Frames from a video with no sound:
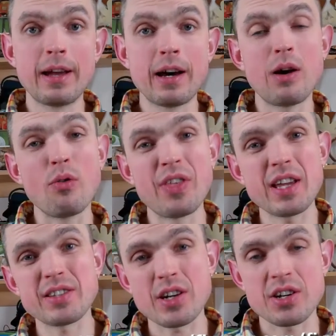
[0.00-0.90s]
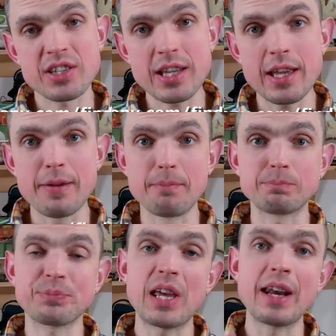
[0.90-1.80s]
how things are said
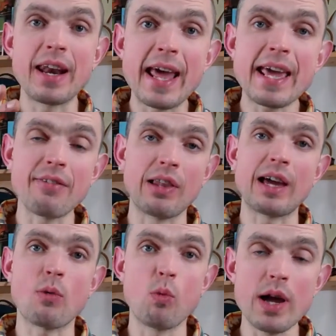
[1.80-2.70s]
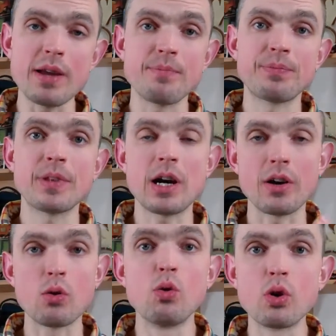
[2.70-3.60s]
in a native-like way on
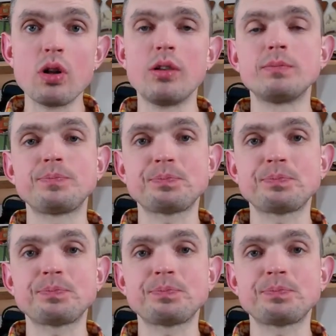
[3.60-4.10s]
Google.